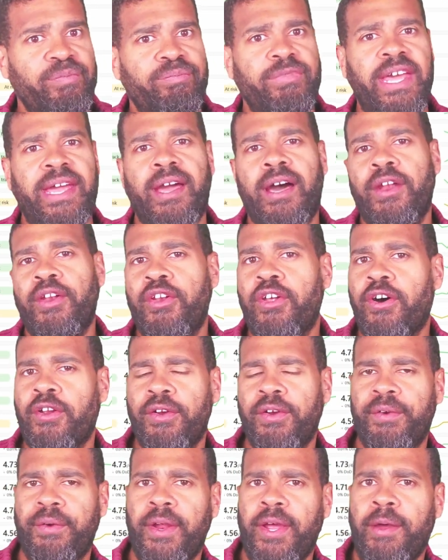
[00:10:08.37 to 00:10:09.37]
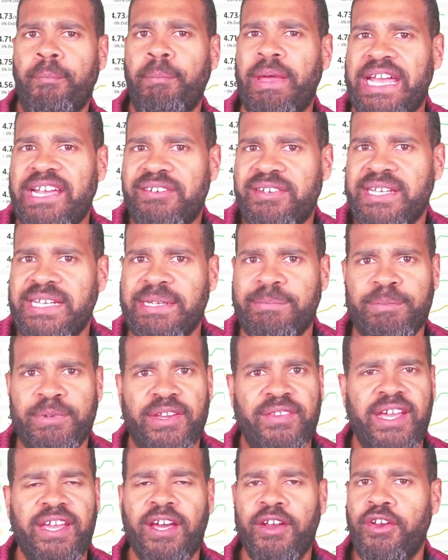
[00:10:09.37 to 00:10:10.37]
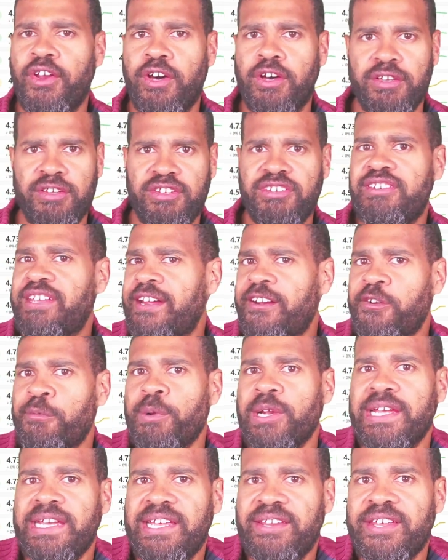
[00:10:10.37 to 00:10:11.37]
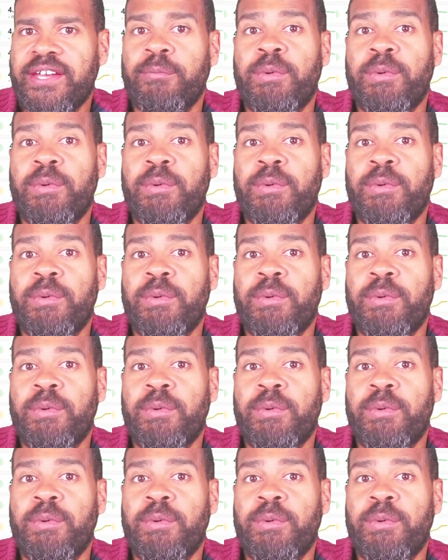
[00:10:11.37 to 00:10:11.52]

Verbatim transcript: They are not amazing, but they are not terrible either.